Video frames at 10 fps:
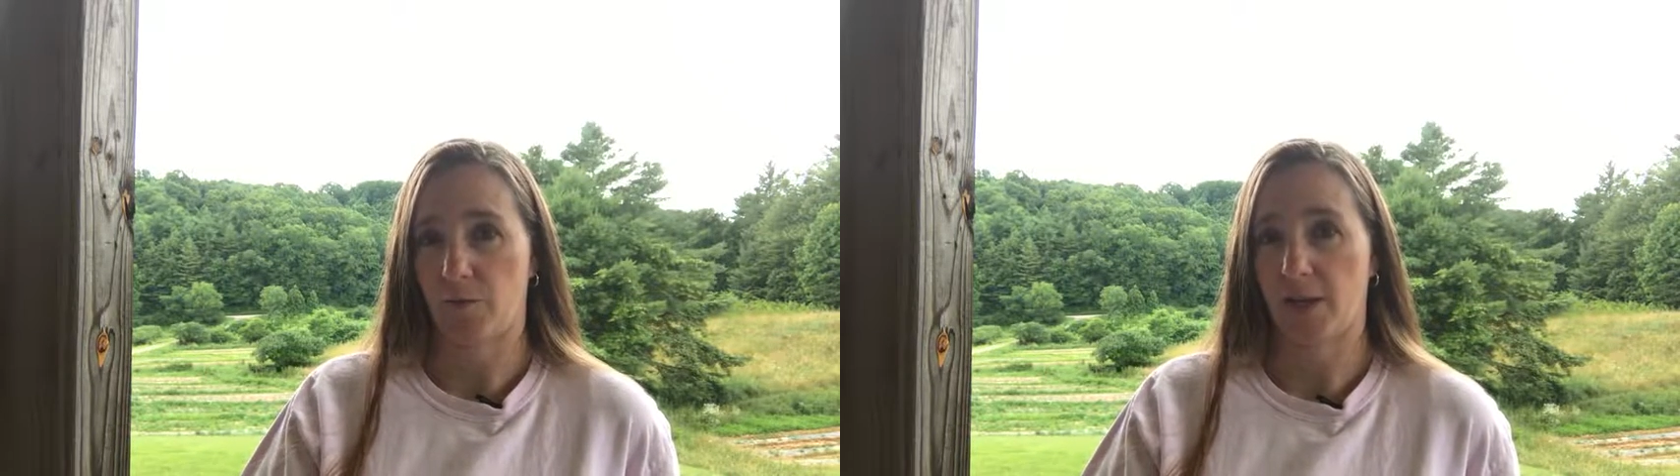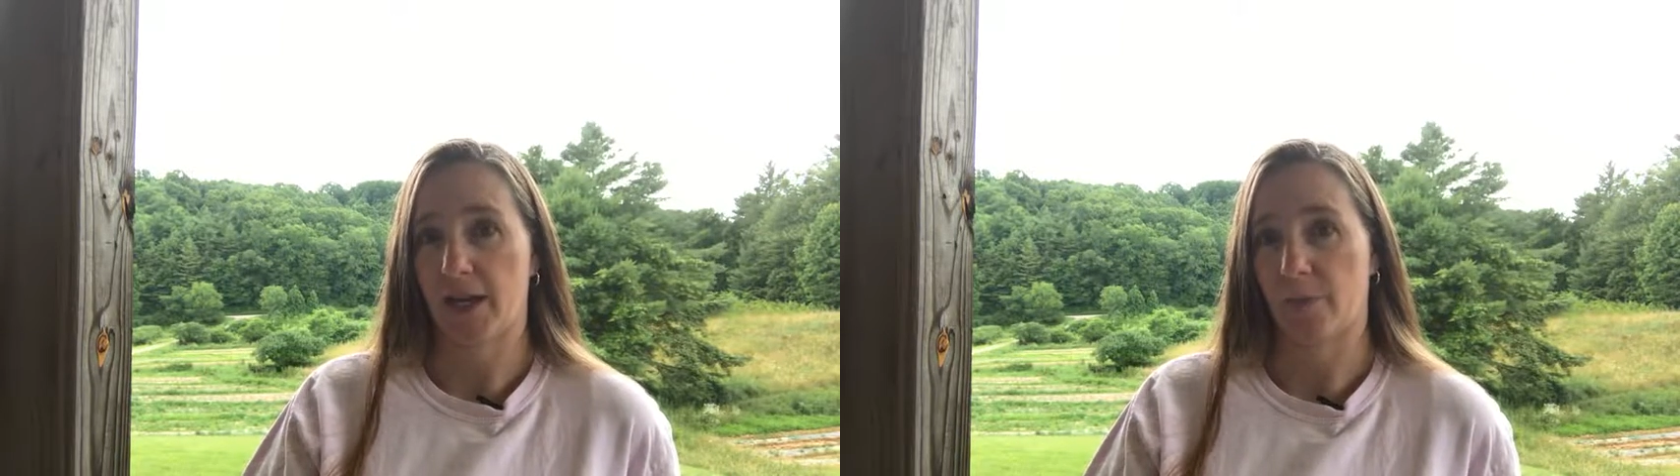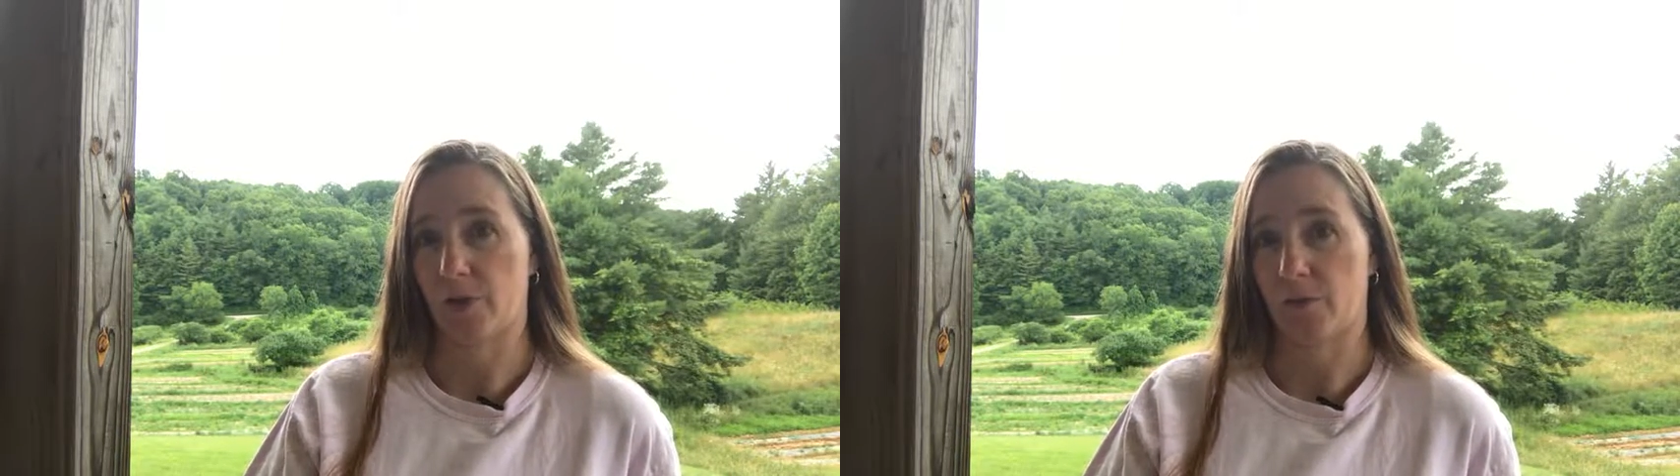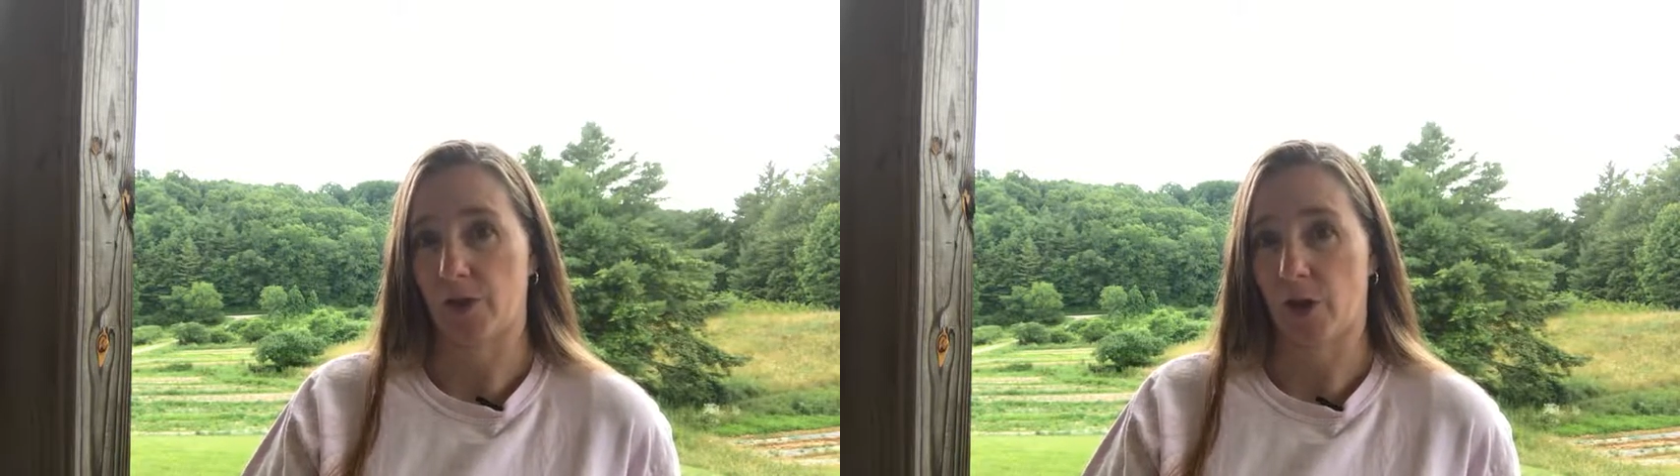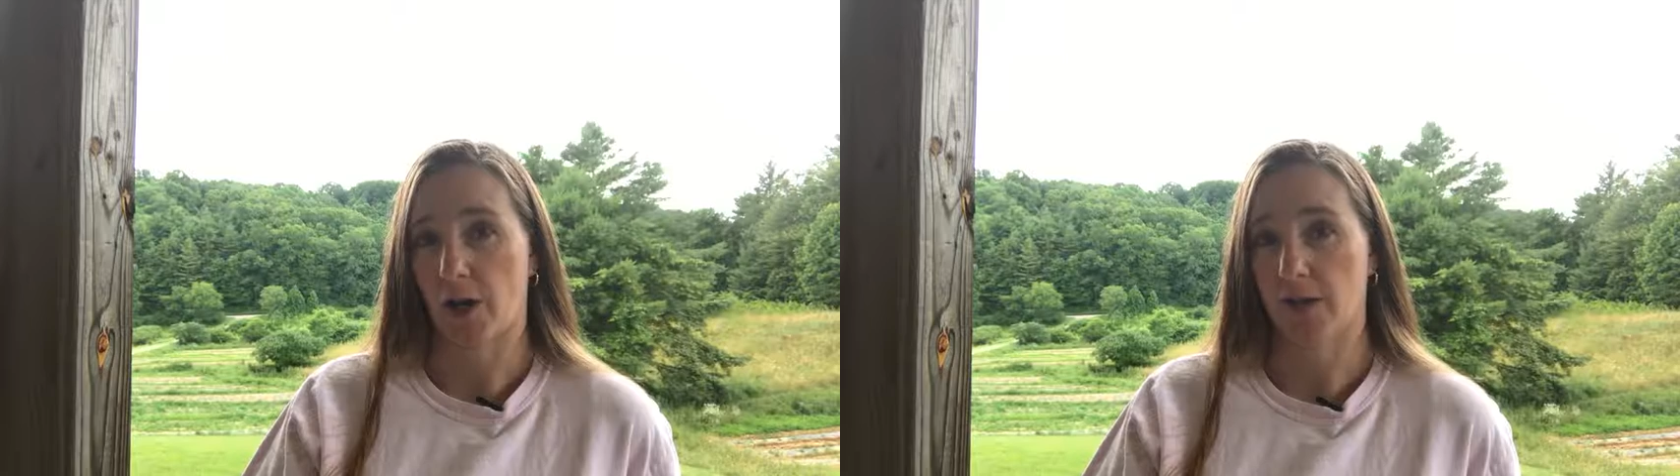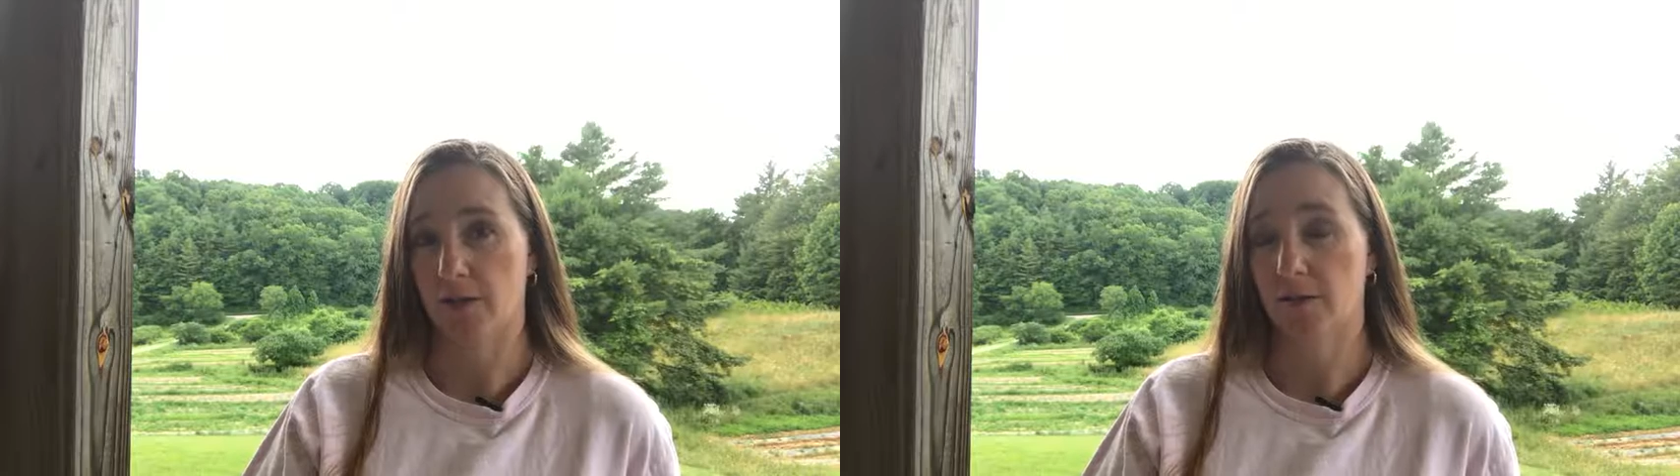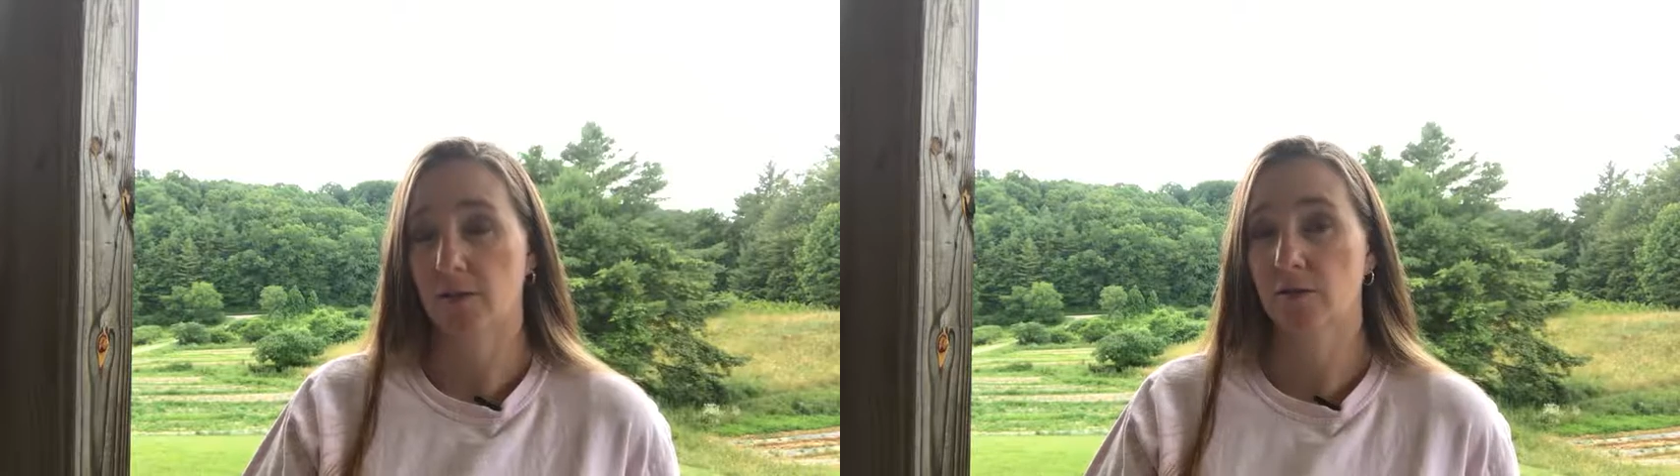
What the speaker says: of being able to retarget